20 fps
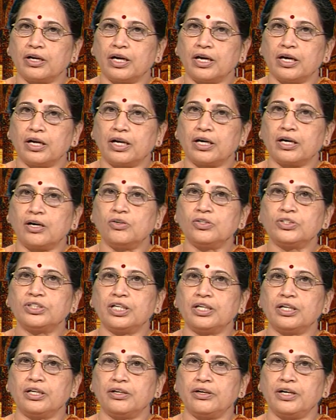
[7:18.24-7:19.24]

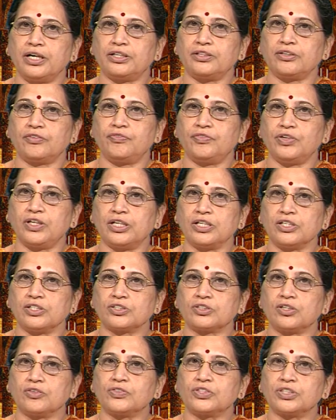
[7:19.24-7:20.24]
arousing greater feelings
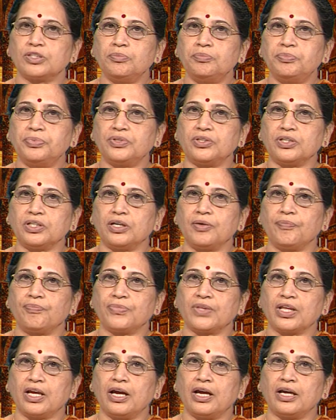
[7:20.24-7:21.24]
of sympathy
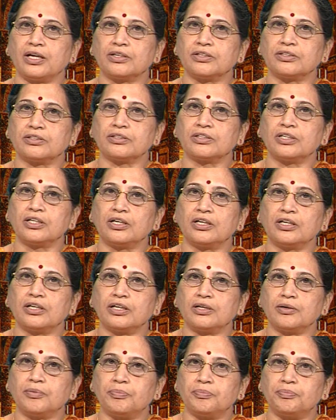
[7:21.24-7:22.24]
and
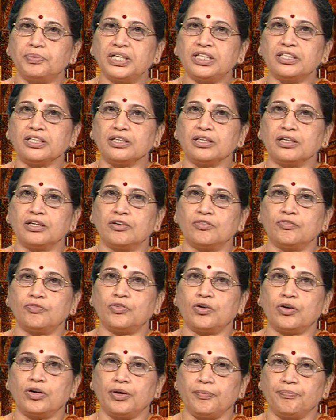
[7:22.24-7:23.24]
pity
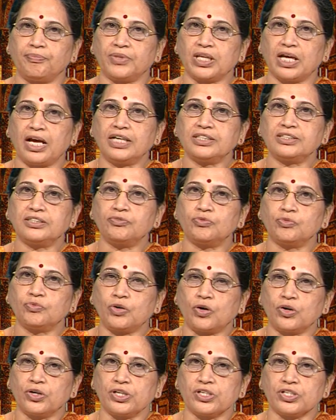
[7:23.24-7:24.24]
for him. As the
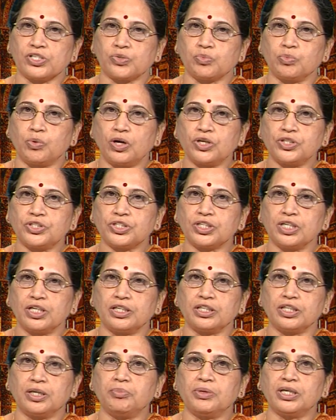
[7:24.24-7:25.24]
audience watch,
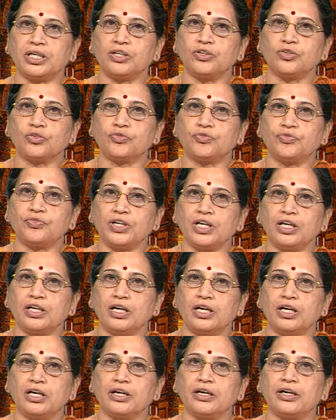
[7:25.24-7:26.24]
they begin to feel
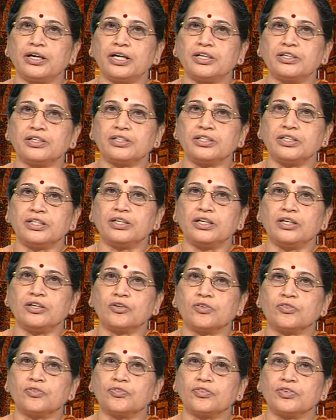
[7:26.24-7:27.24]
greater degree
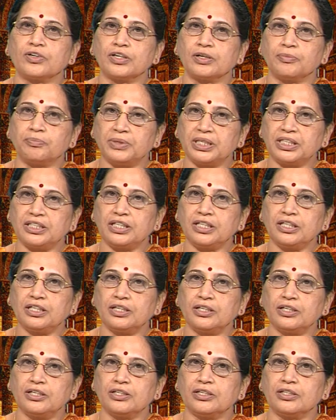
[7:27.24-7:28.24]
of pity,
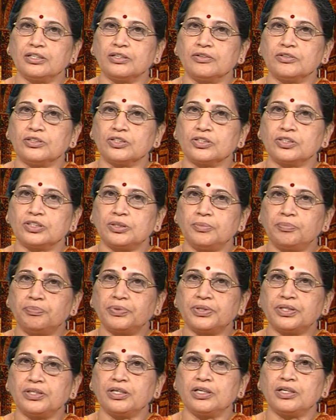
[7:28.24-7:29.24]

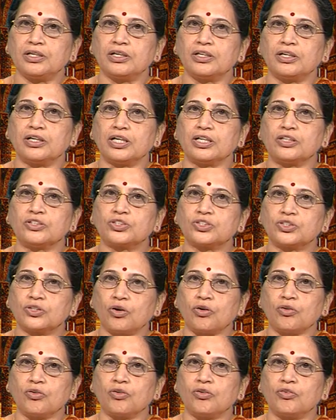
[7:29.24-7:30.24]
sympathy and
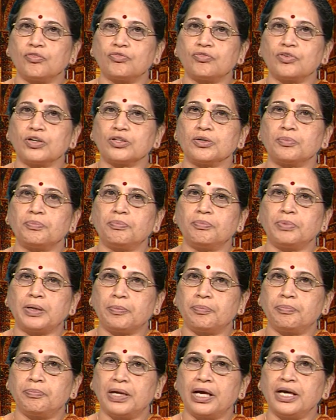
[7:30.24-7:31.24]
sorrow for the
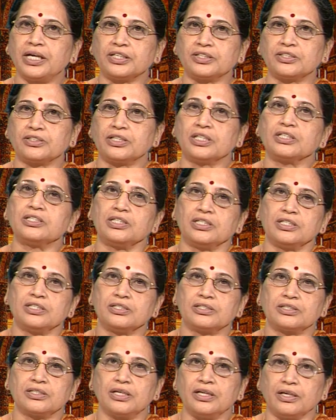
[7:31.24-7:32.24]
plight that he
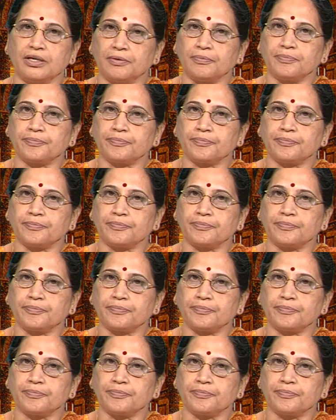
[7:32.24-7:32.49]
is in,